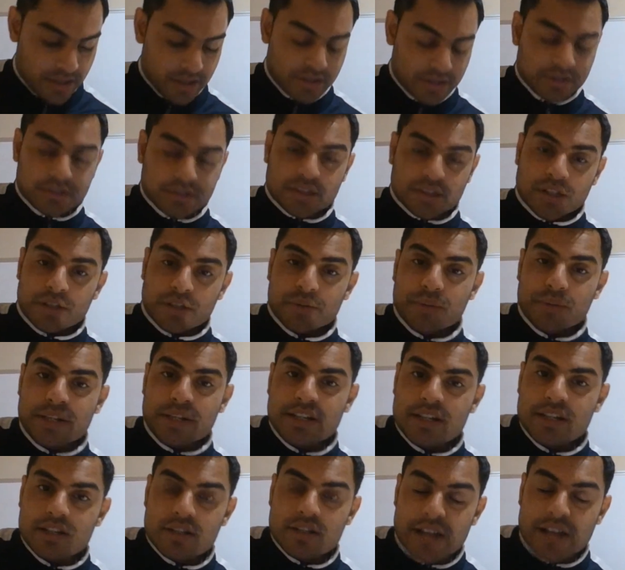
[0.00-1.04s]
So we
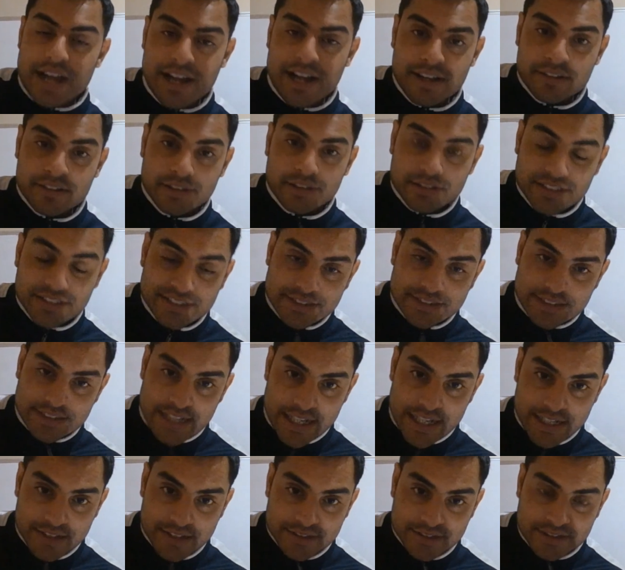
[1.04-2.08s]
need to handle this
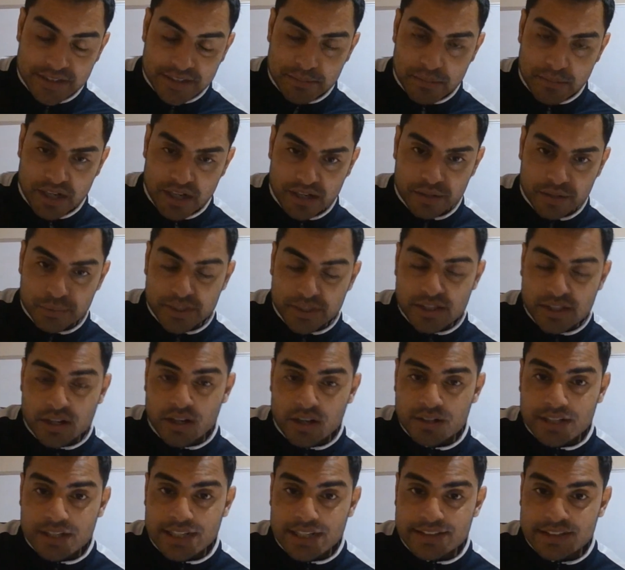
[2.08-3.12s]
data somehow. We
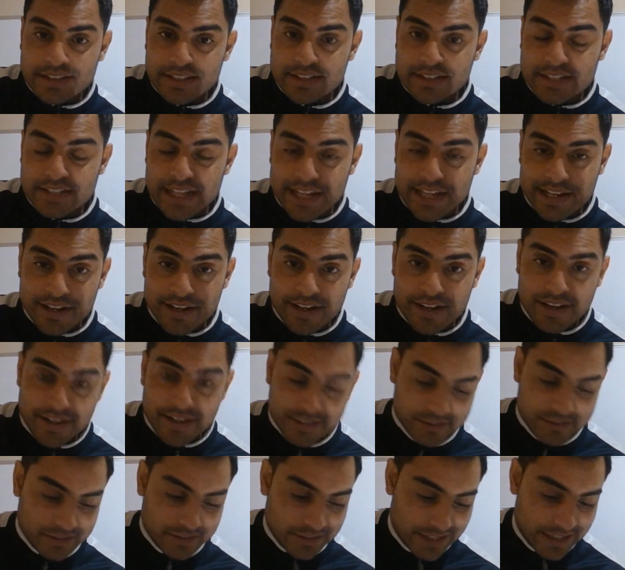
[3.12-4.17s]
can't let the data
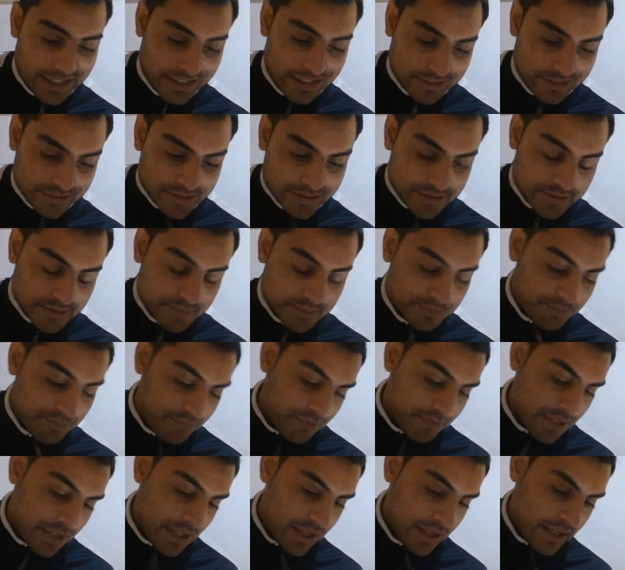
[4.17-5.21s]
handle us.
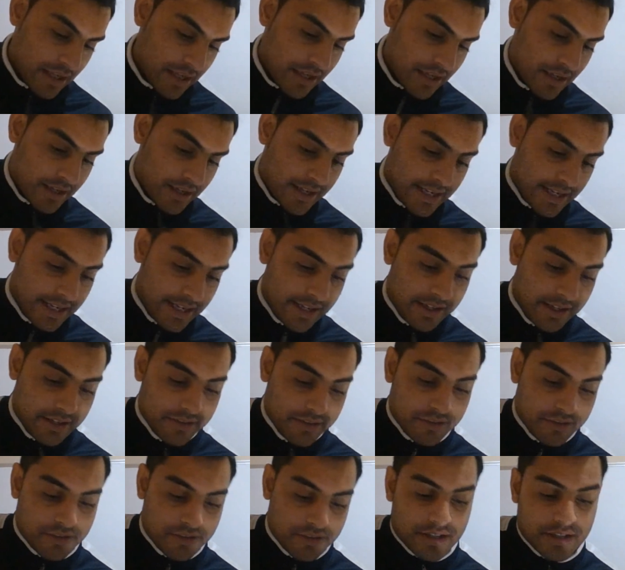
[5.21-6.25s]

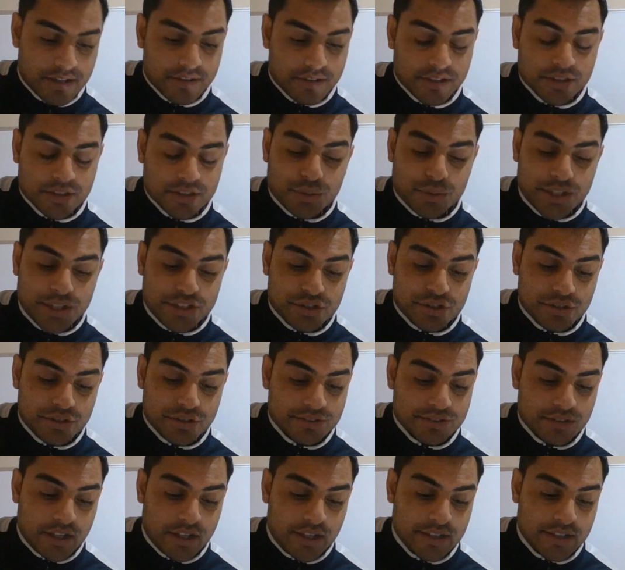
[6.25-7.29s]
And this question
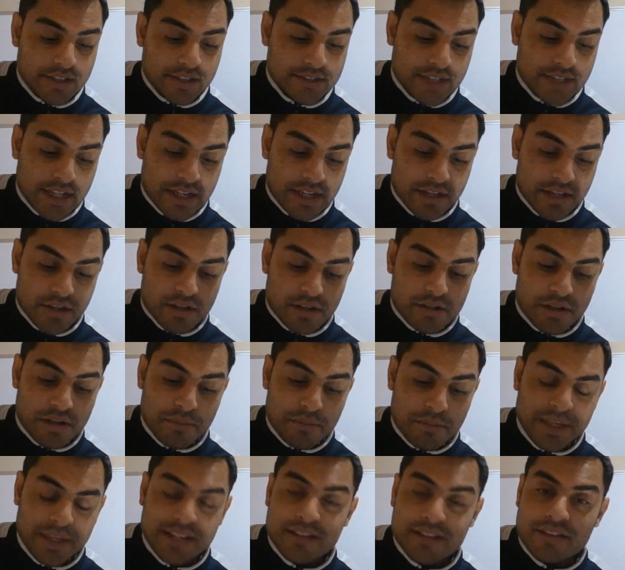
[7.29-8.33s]
is asking,
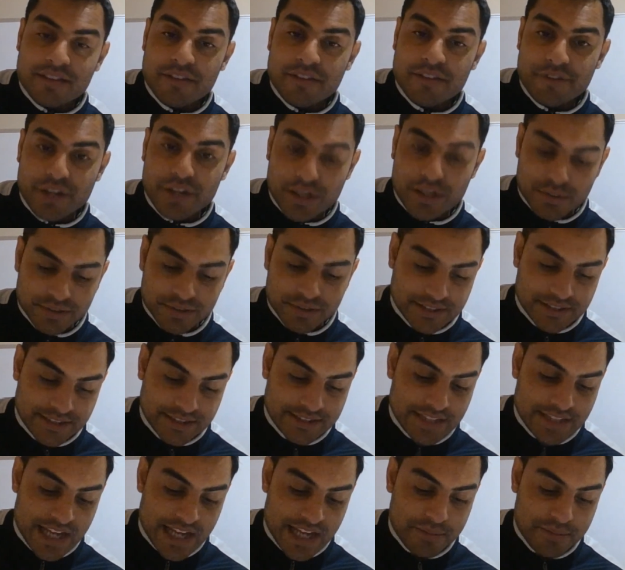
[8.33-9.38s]
complete the frequency
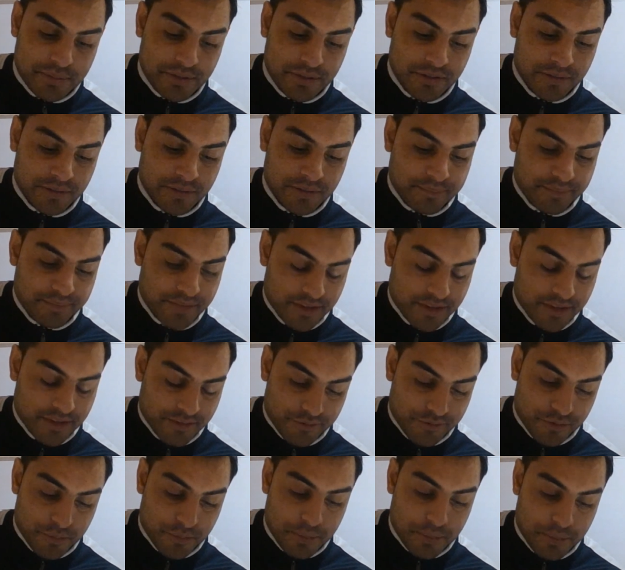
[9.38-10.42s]
table
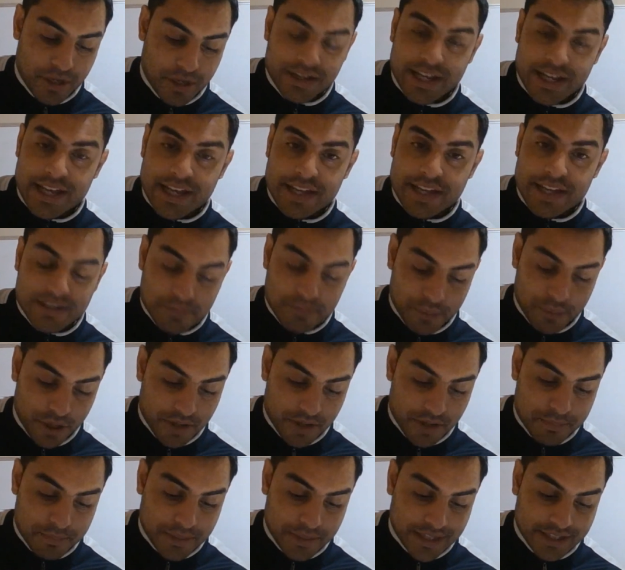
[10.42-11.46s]
for part A, and
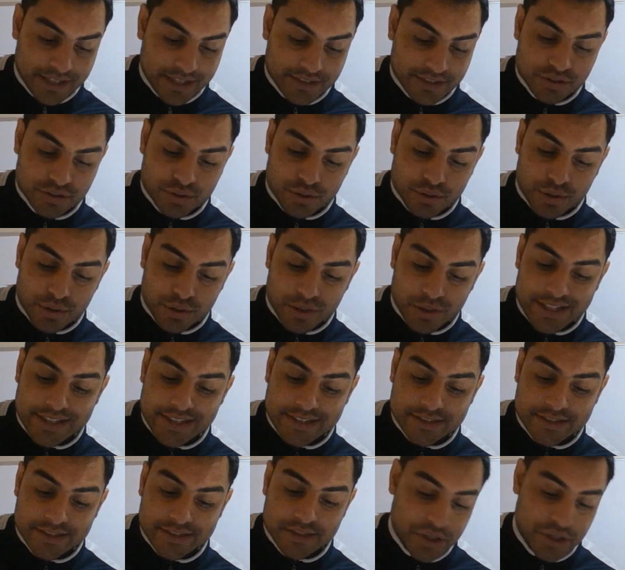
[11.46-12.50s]
part B is draw a
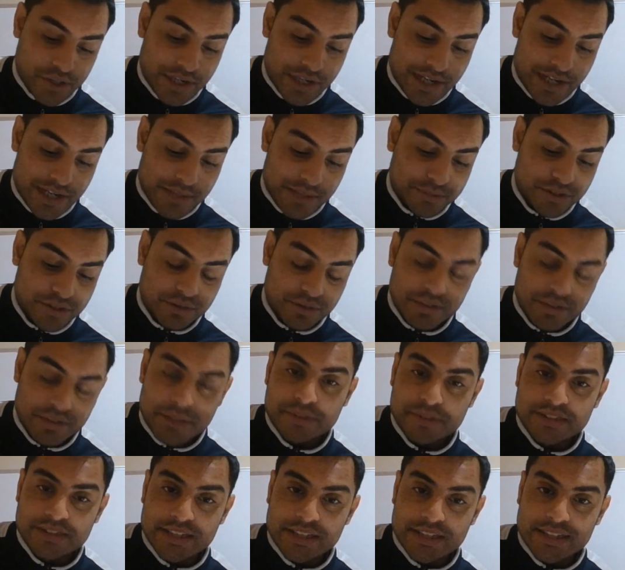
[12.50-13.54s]
histogram to
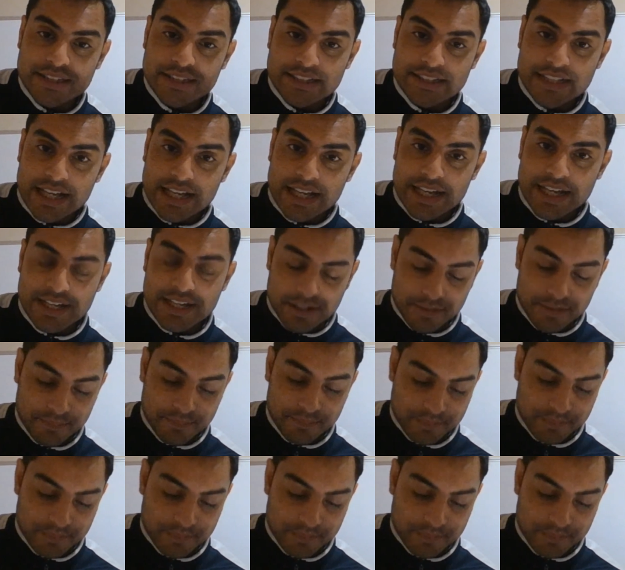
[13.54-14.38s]
represent the data.